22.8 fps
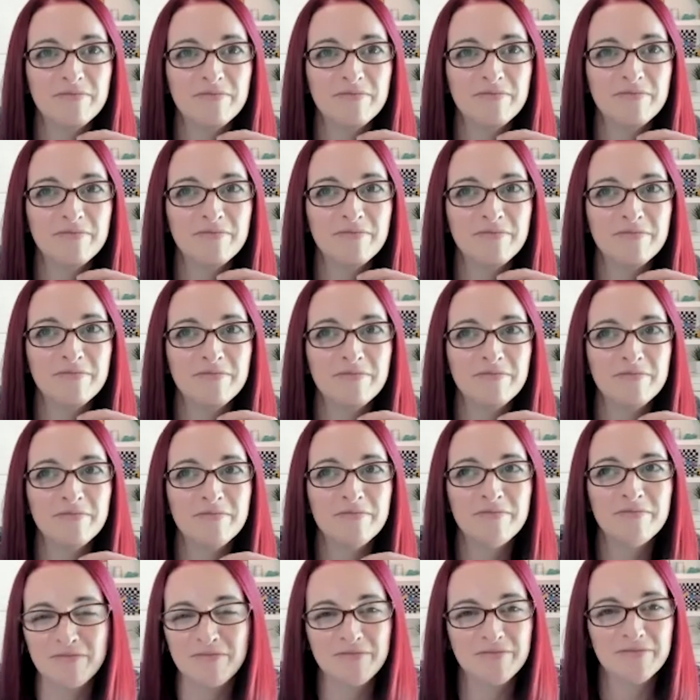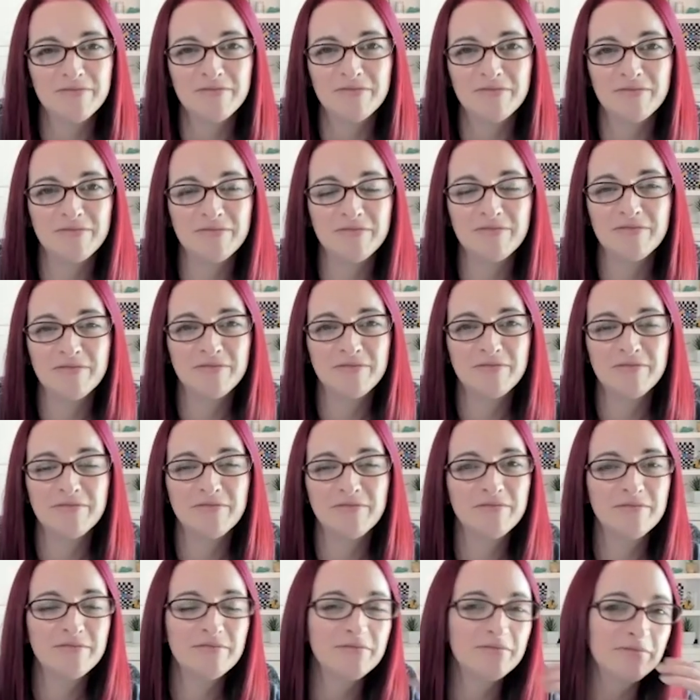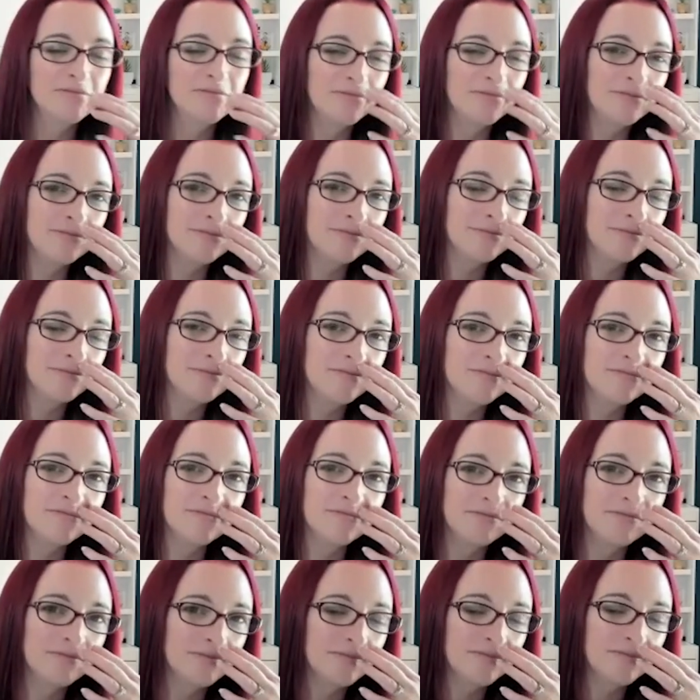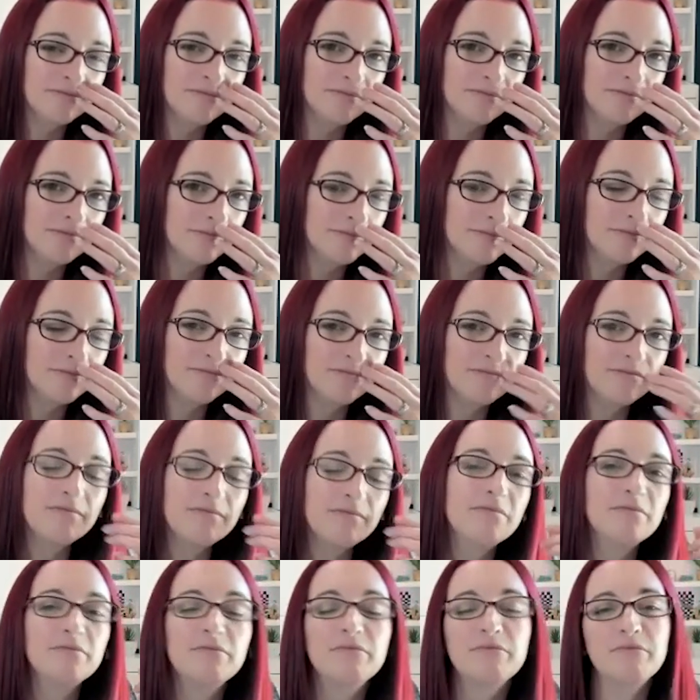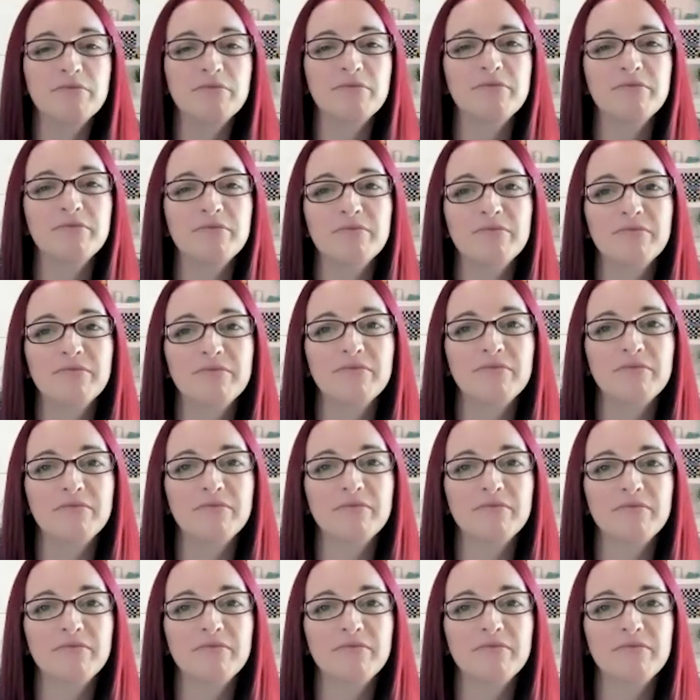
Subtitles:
[no speech]